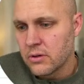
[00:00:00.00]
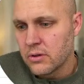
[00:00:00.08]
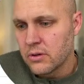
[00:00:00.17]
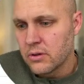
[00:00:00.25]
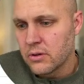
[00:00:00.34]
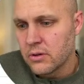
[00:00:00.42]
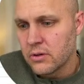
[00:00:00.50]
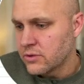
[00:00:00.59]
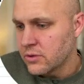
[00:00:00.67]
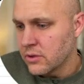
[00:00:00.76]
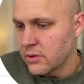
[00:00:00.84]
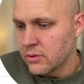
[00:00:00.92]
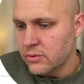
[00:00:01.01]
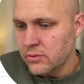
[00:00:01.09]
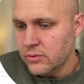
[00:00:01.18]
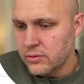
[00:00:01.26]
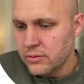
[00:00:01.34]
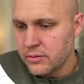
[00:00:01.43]
Okay,
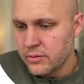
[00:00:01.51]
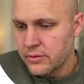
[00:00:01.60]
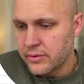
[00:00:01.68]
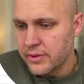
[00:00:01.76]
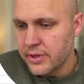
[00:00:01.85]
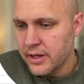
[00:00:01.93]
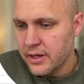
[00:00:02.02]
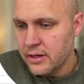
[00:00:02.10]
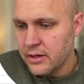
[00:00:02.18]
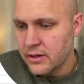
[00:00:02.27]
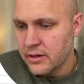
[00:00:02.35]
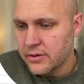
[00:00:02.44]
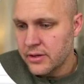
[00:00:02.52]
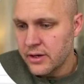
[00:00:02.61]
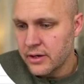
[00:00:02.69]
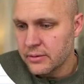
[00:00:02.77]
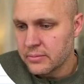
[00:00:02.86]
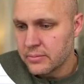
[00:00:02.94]
so they are
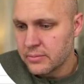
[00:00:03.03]
there.